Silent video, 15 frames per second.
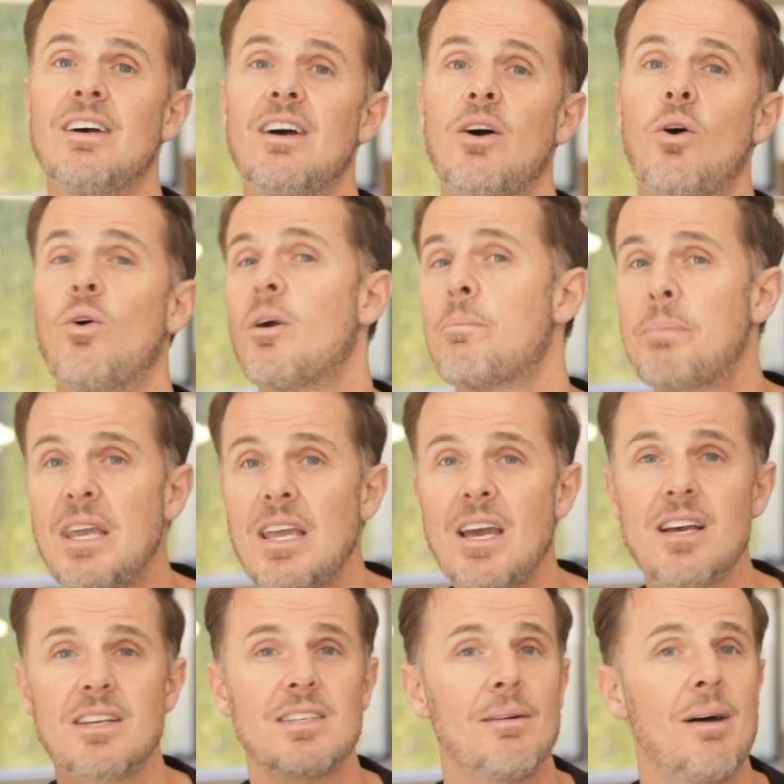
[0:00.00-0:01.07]
or a
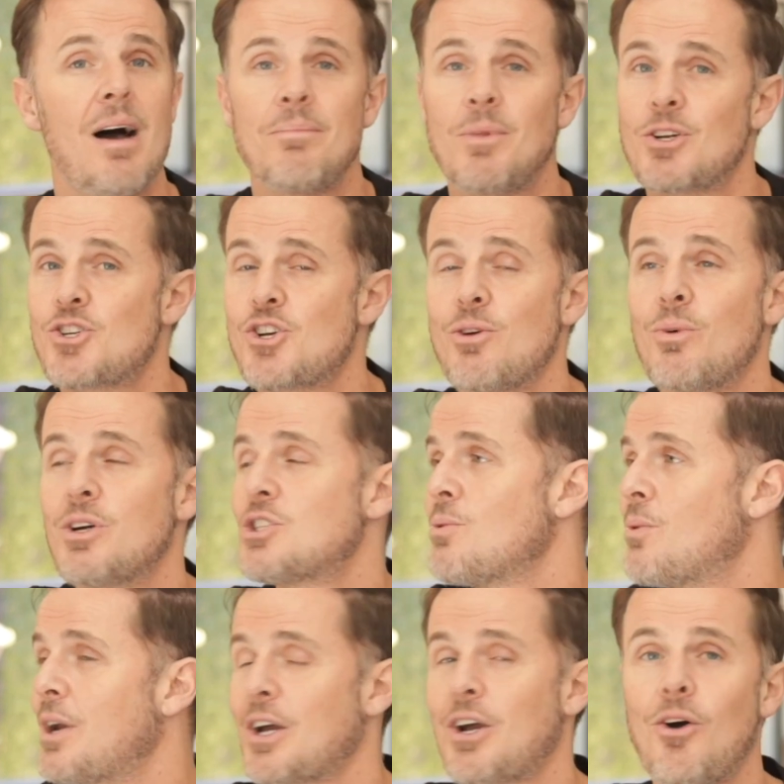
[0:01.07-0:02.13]
PS, I'm not sure what you
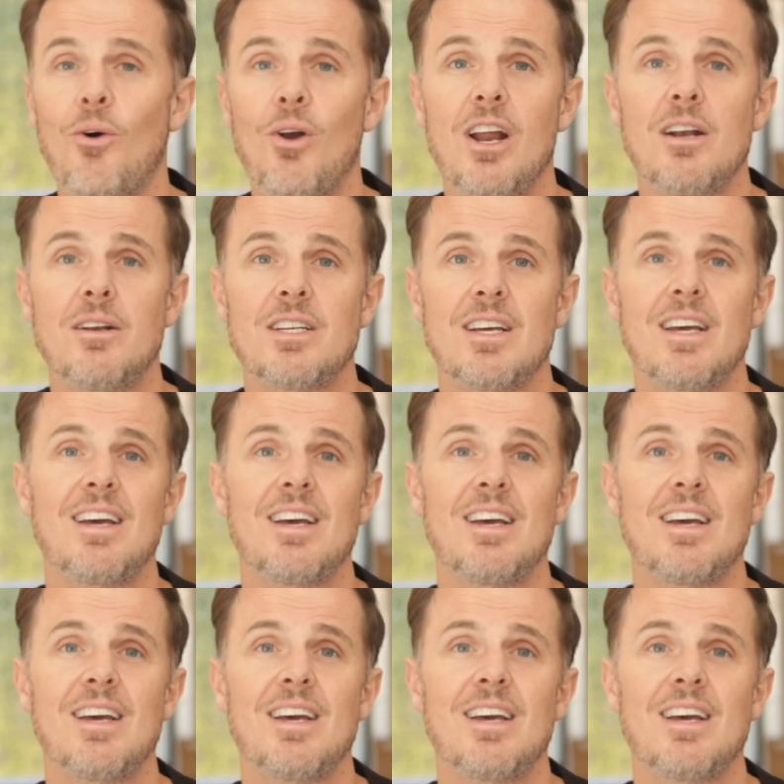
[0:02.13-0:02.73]
want to call it.